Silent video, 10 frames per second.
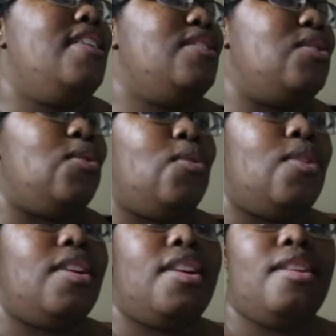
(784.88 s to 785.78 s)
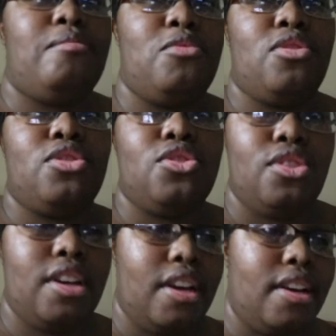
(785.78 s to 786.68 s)
So I'm going to show
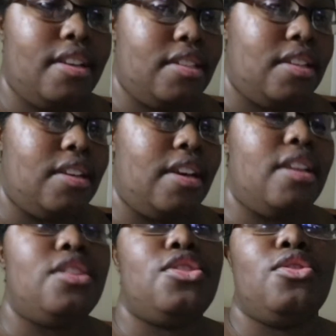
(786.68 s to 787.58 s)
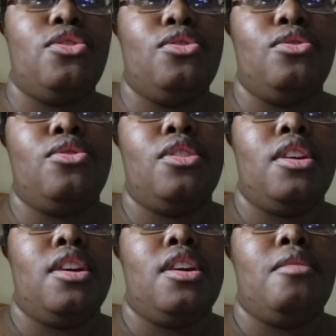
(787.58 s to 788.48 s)
you guys. I didn't show you
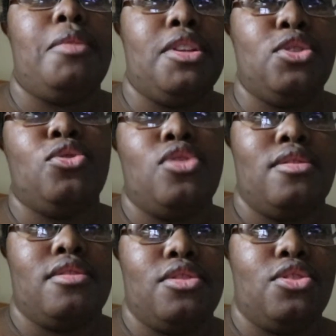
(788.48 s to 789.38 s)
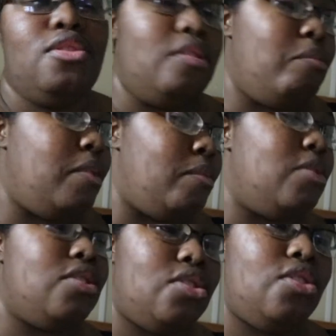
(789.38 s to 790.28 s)
what I told you I was going to show you. But I'm
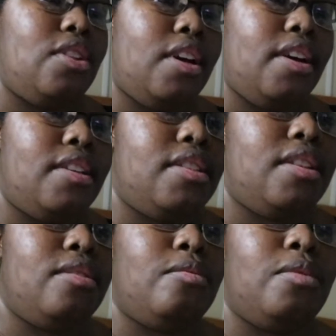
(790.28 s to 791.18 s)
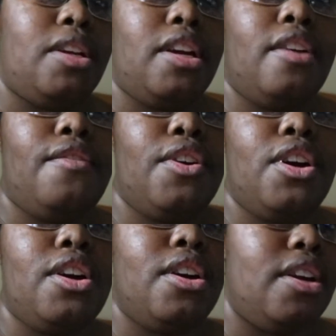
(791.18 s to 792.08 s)
going to show you guys what I got for
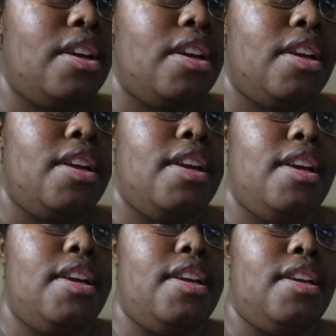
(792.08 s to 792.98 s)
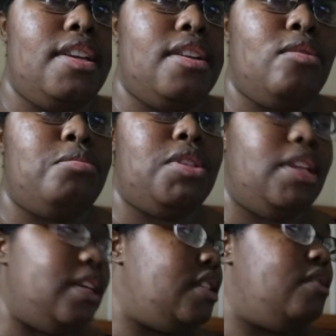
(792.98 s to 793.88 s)
her. And I hope she
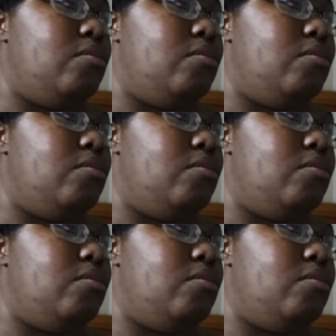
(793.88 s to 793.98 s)
likes it.